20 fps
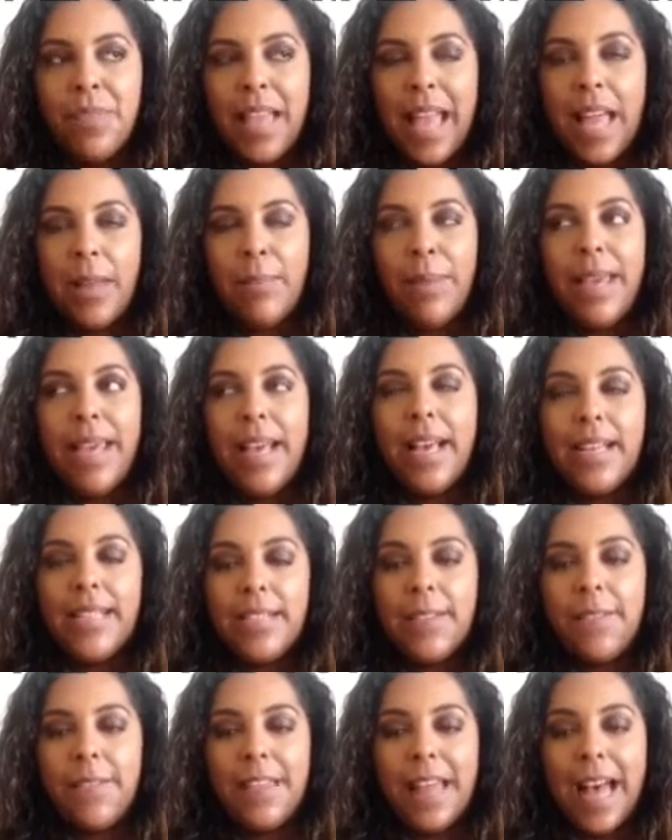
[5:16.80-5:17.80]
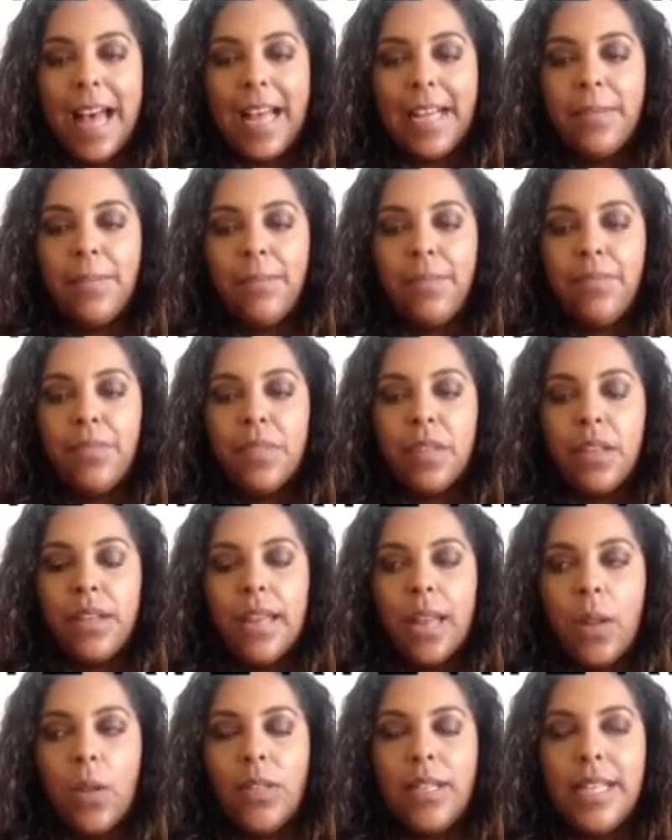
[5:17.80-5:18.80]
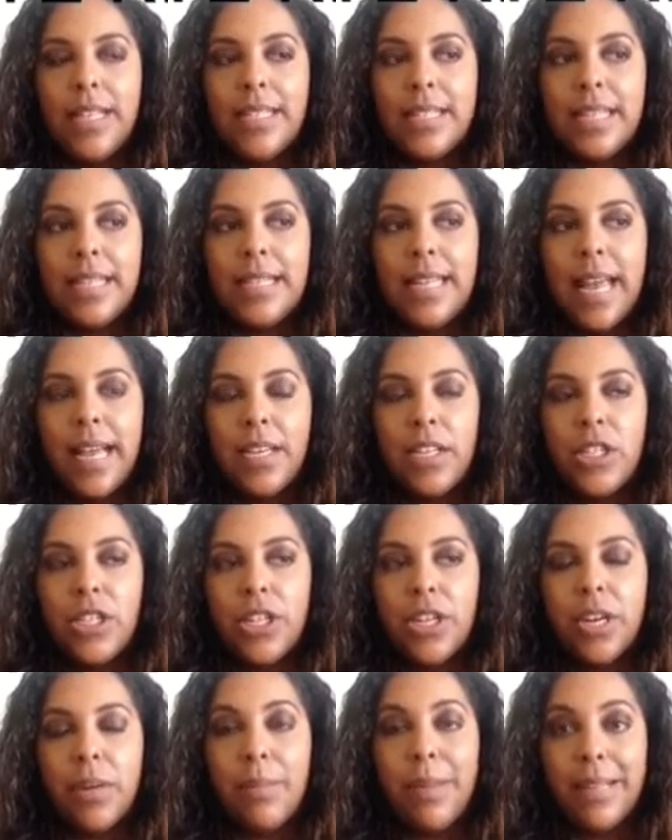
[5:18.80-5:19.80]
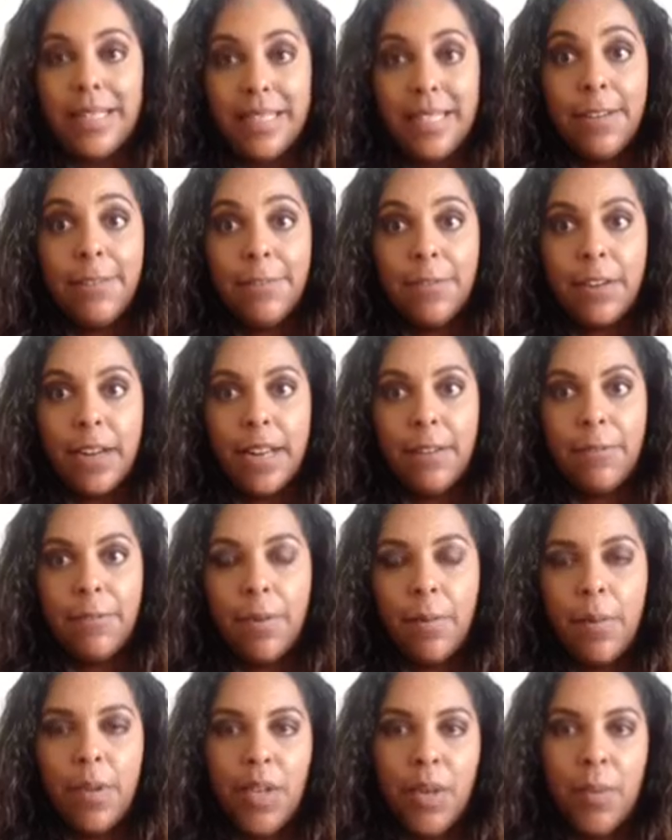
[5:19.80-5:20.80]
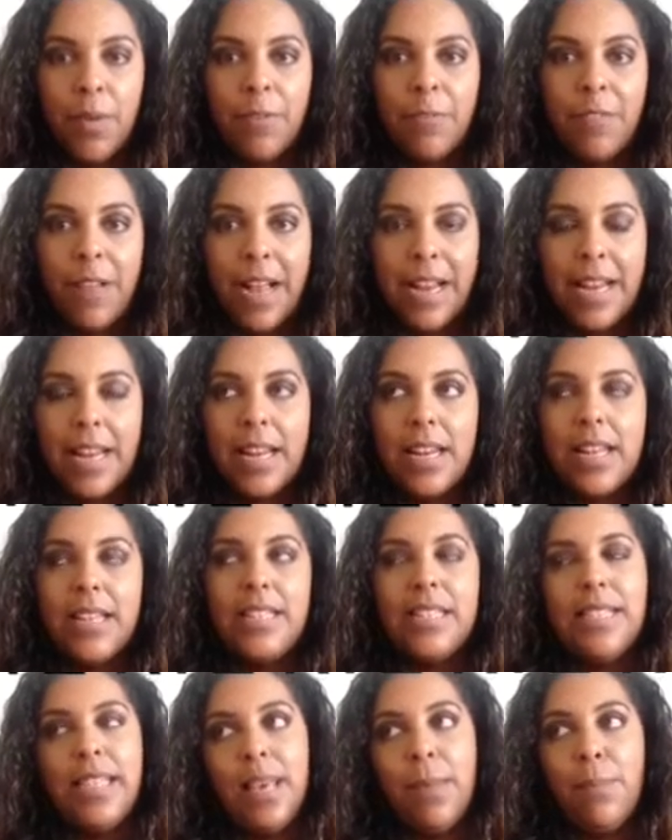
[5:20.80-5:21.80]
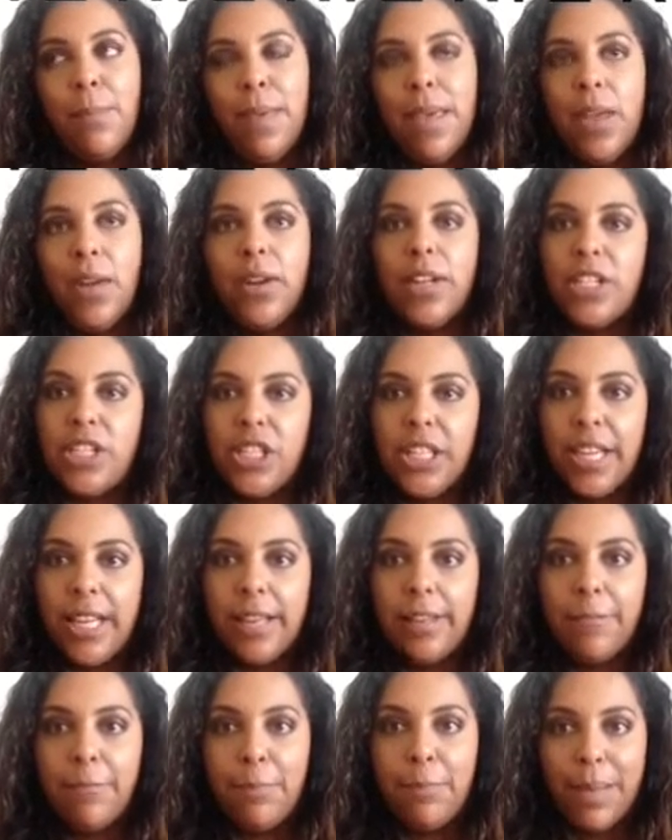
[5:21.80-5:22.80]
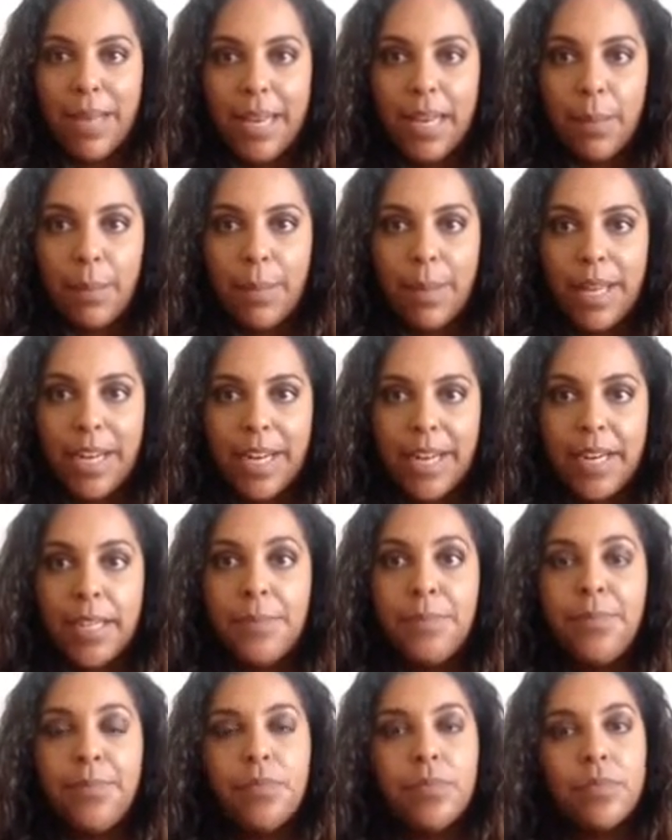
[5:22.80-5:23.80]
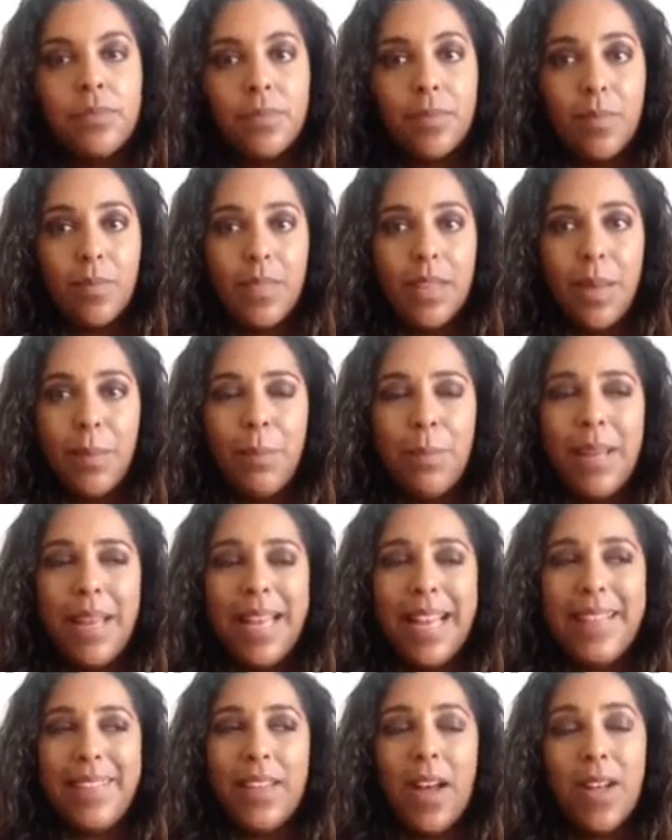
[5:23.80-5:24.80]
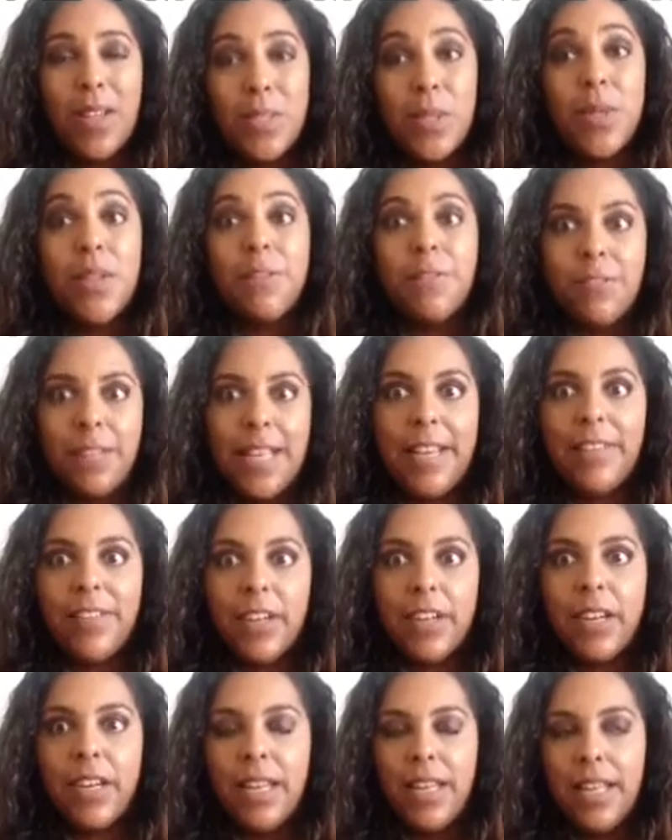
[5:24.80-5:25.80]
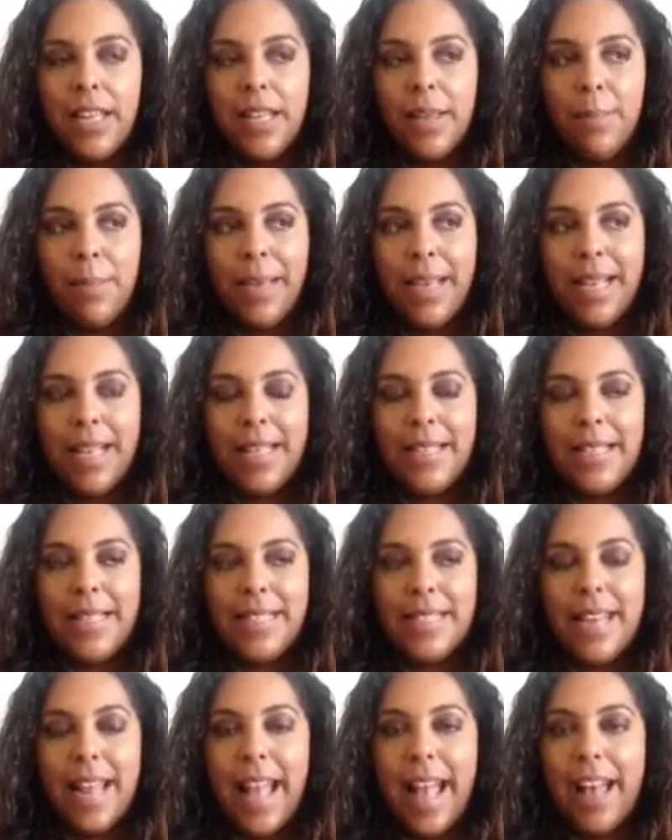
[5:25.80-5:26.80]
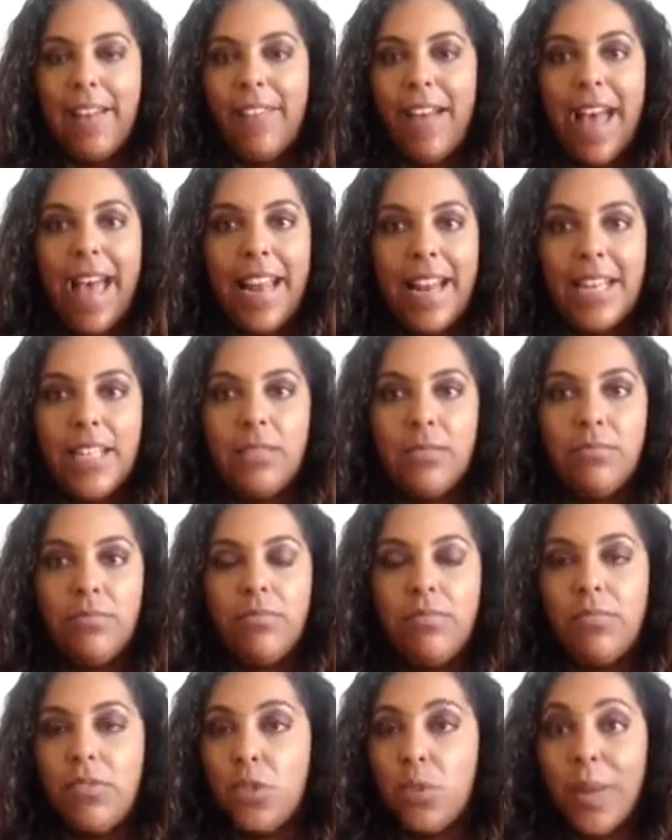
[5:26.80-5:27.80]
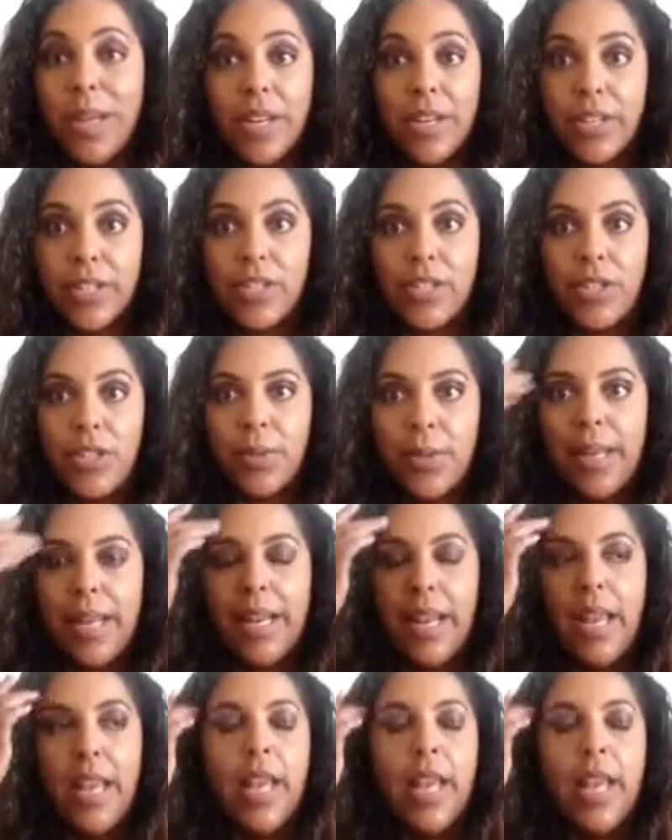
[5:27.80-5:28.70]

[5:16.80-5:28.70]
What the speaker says: And because of that, not only is the texture a bit different from what you would find in a Skippy or Jif peanut butter, but also the flavor, because it doesn't have added sweeteners to it.